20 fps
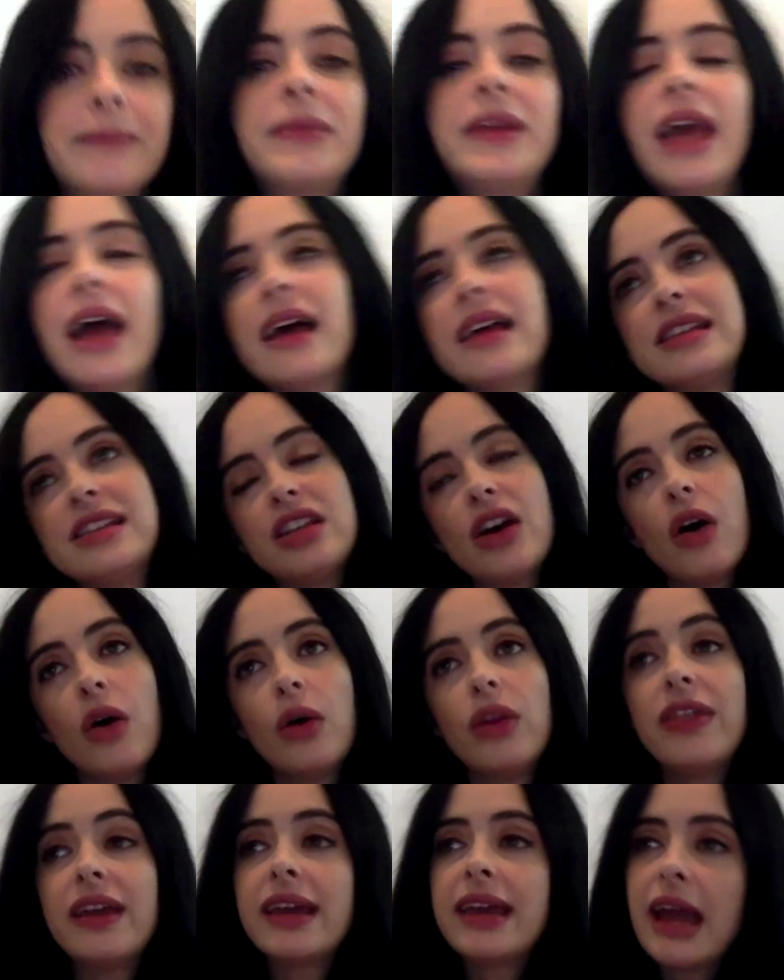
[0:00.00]
Yeah, so
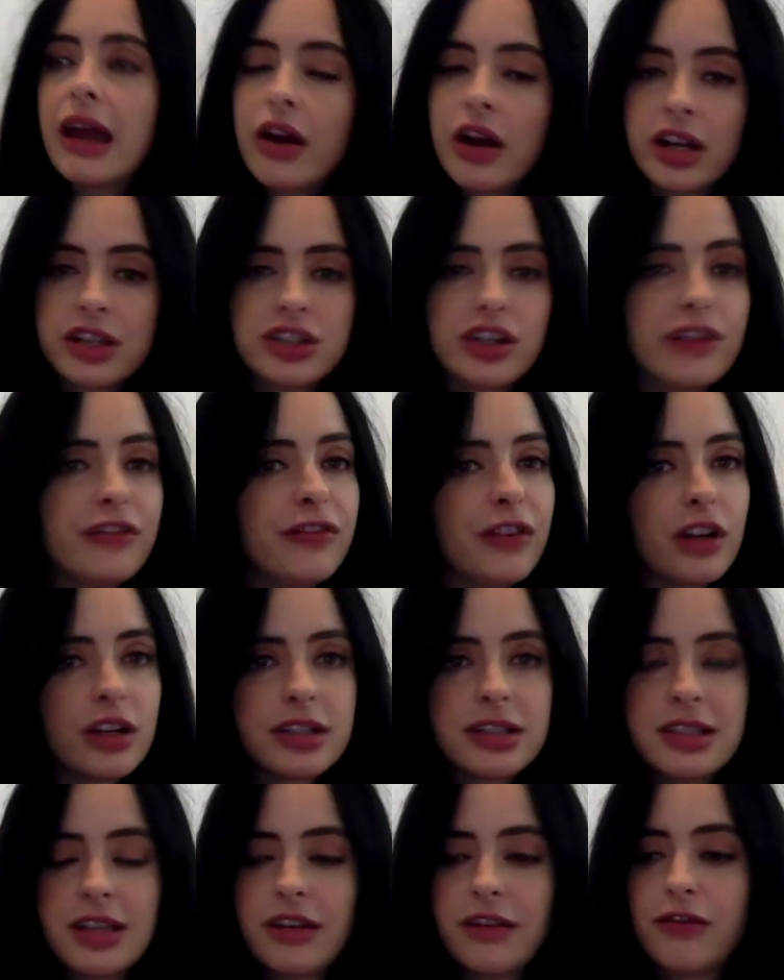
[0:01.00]
the character
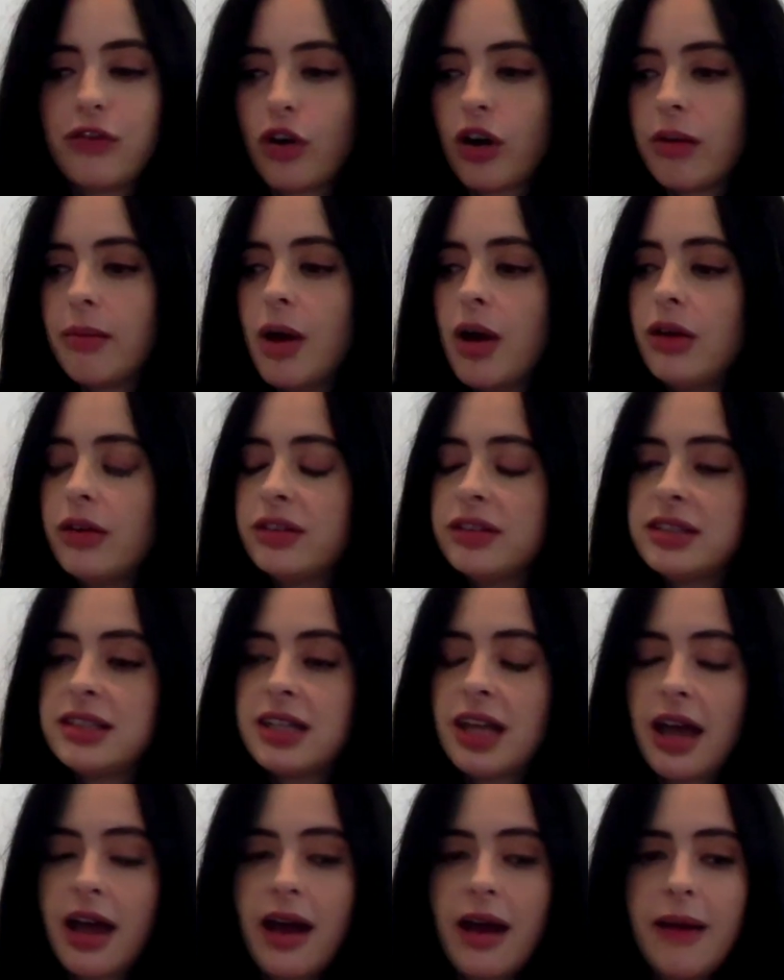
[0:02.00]
first and foremost
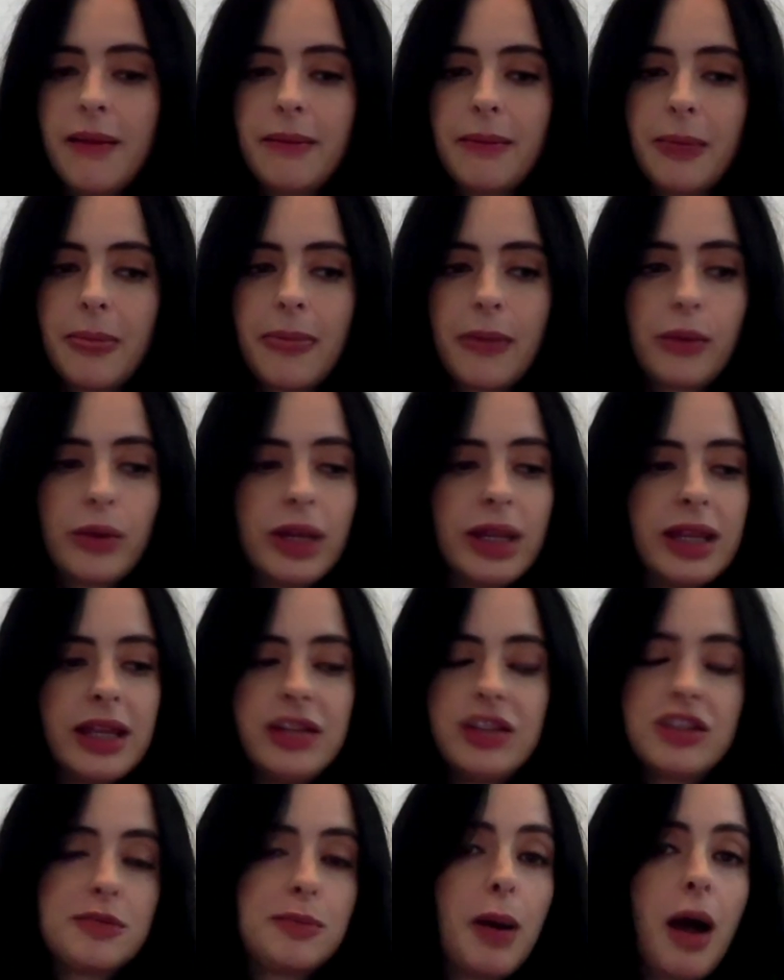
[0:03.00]
really
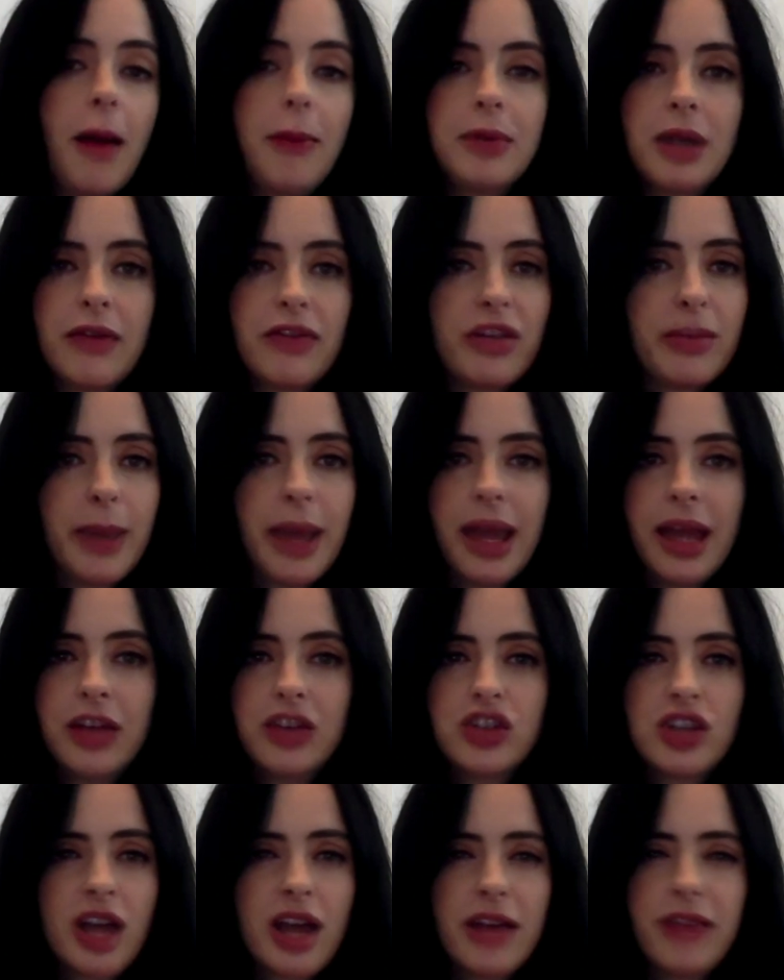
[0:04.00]
just popped off the page, and
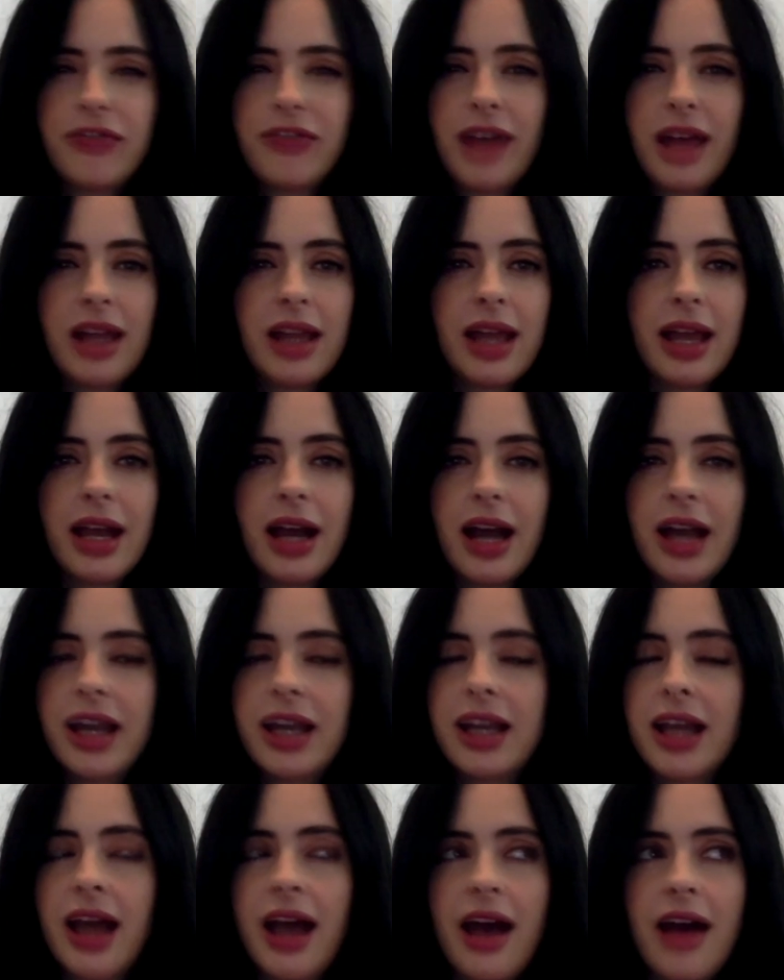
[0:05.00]
I felt like I could
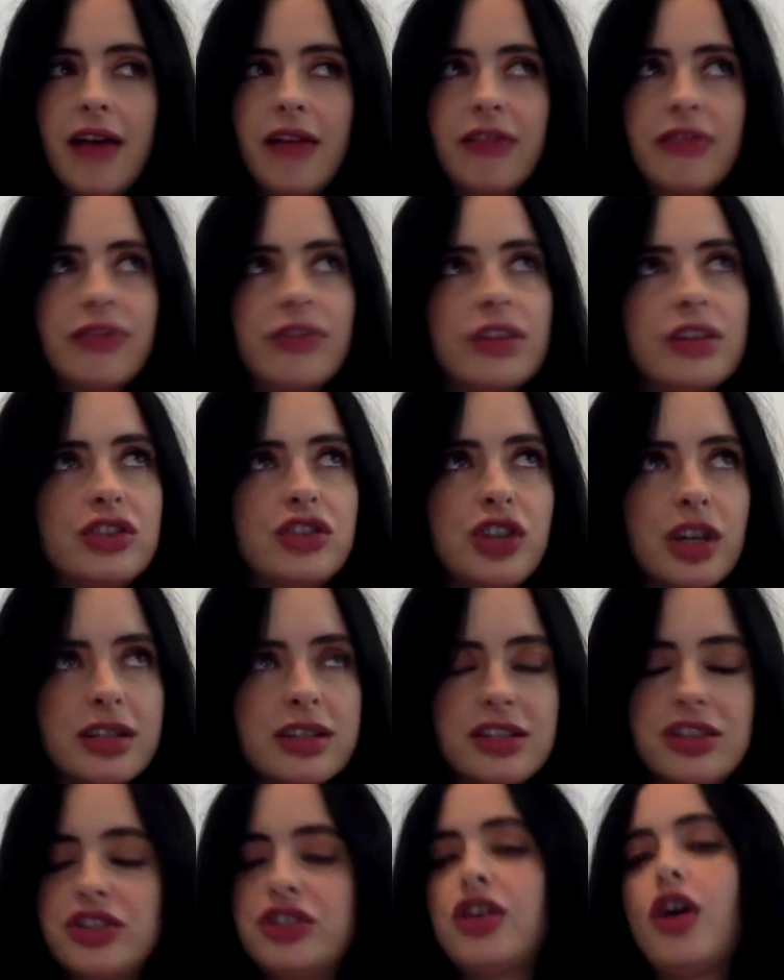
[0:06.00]
have
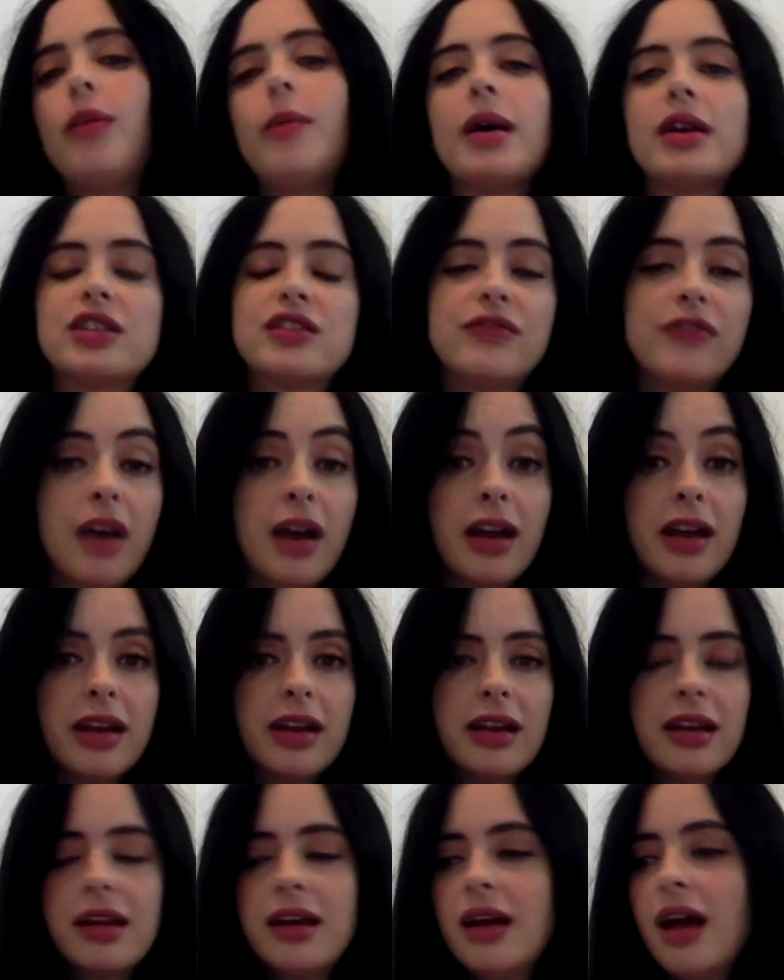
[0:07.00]
just so much fun.